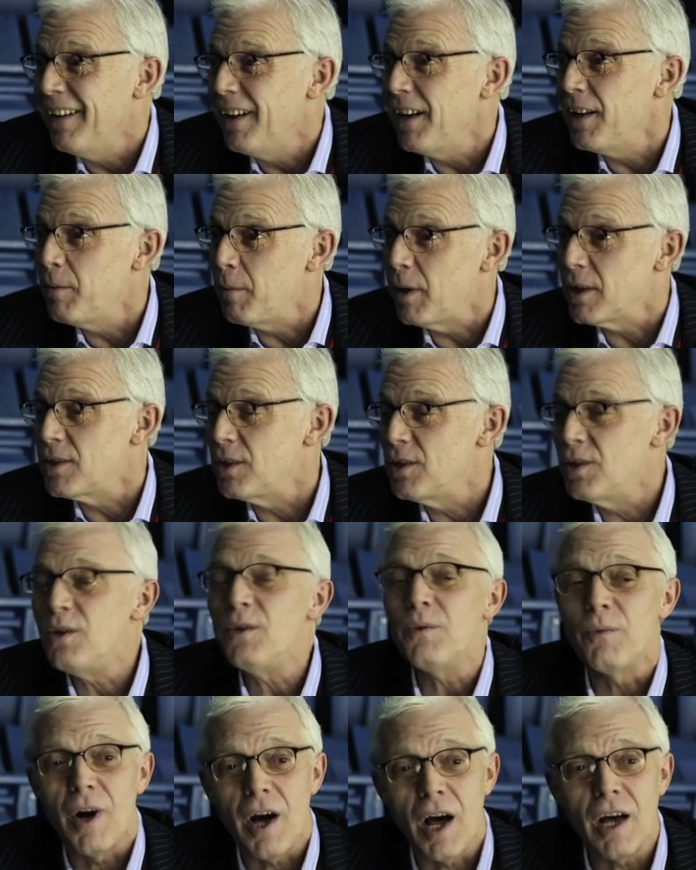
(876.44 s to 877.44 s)
And they might say, do you
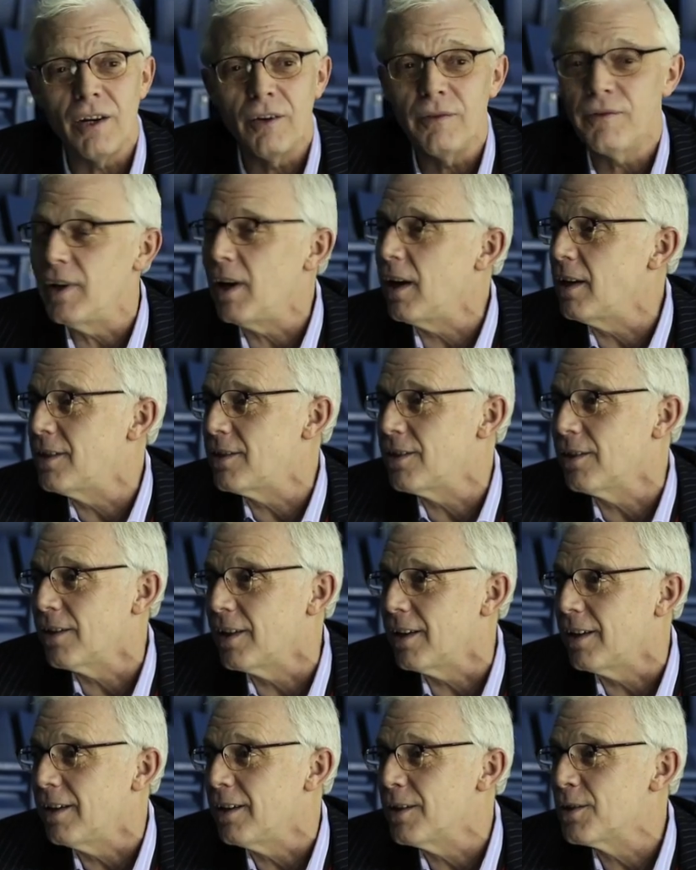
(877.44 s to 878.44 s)
know what, I love the ice
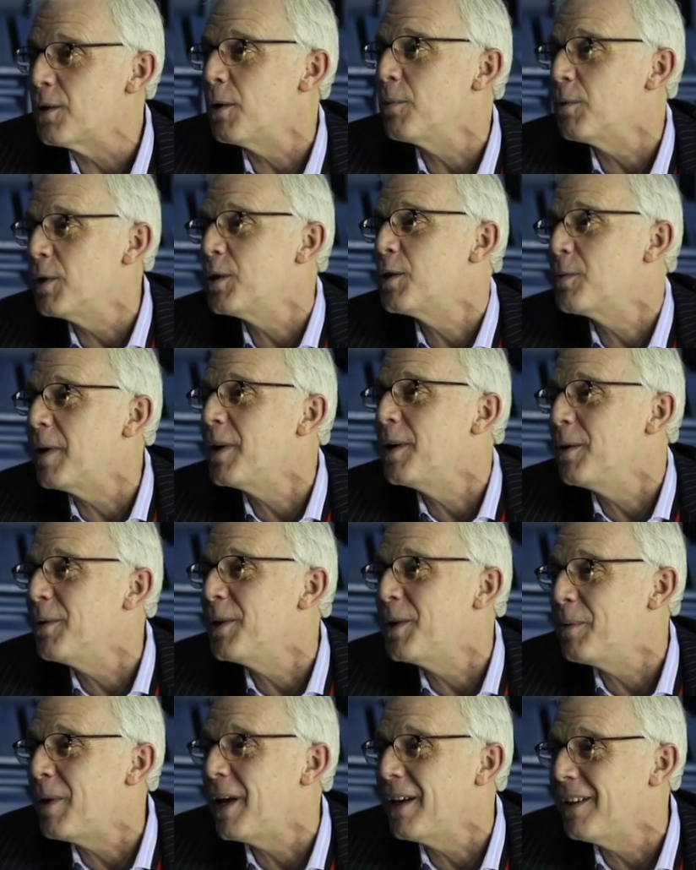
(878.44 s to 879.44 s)
hockey, so I'm going to spend it
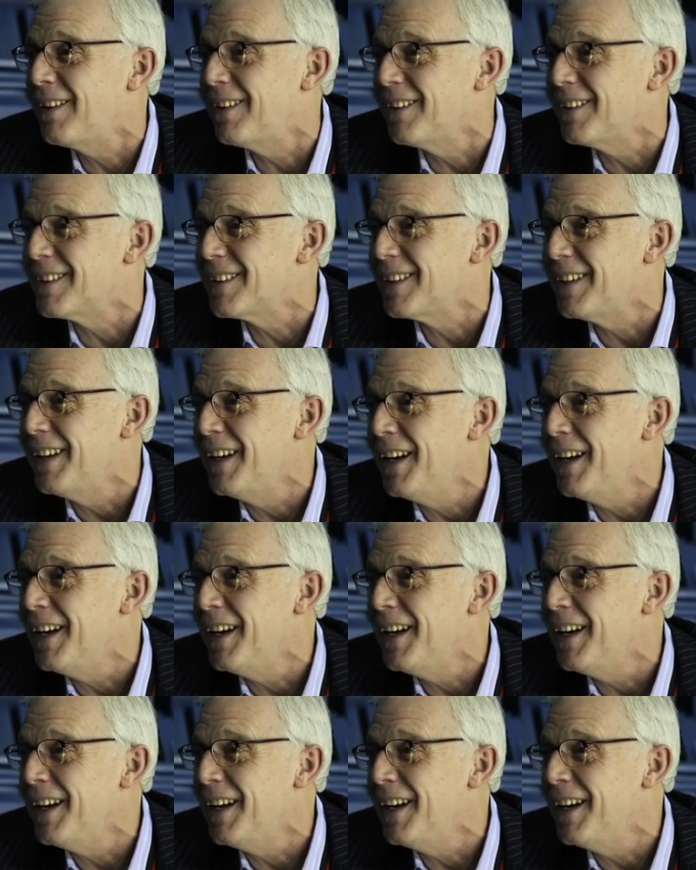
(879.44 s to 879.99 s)
with the Panthers.